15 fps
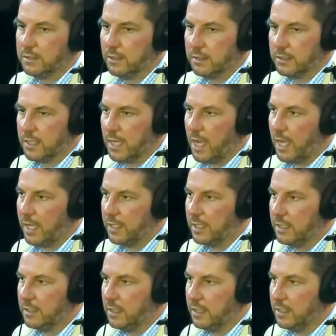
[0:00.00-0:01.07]
So
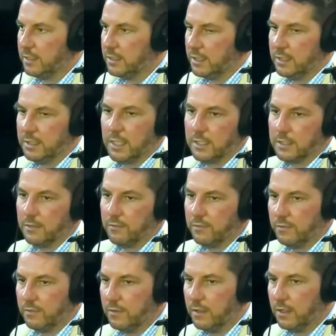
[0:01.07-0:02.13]
it's intensive
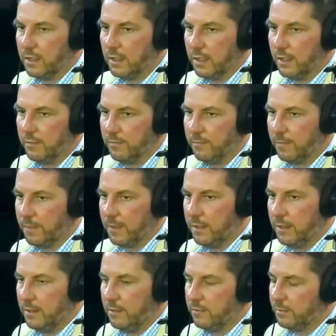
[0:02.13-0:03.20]

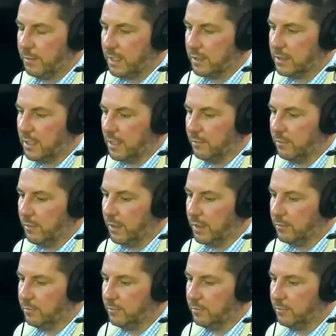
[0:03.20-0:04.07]
from that standpoint.